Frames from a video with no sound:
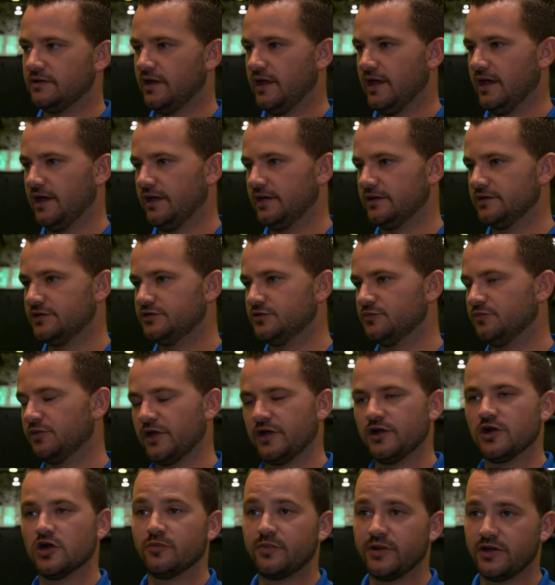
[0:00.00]
and do
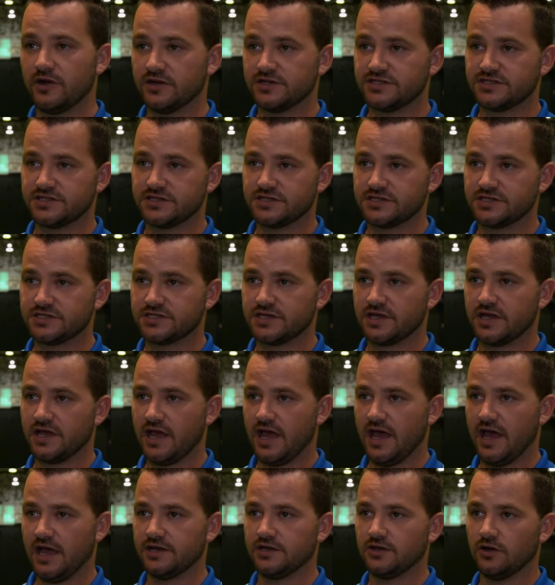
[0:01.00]
player appearances
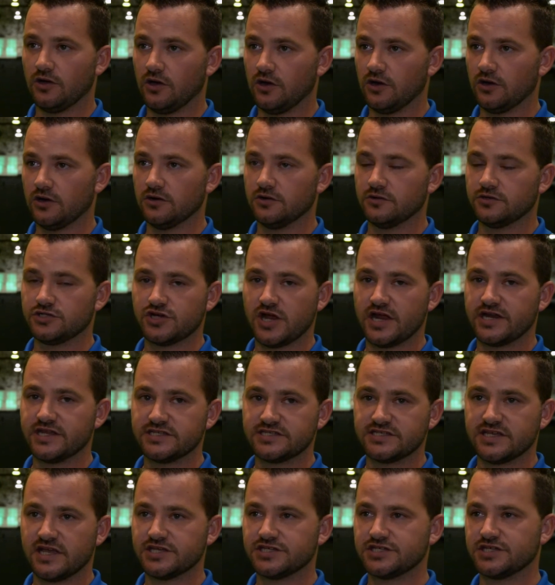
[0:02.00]
at our
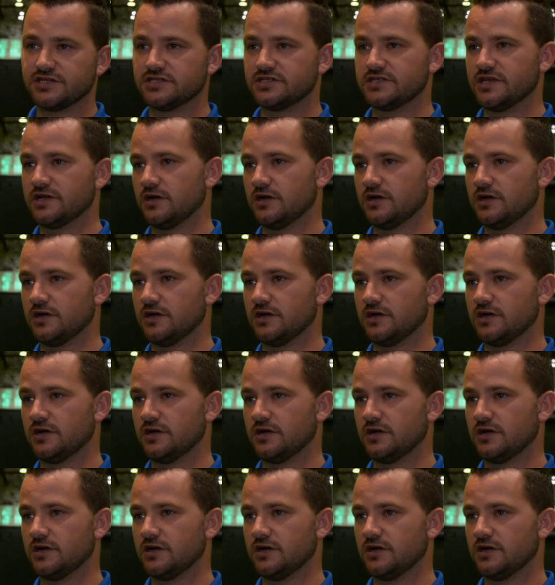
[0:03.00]
training sessions.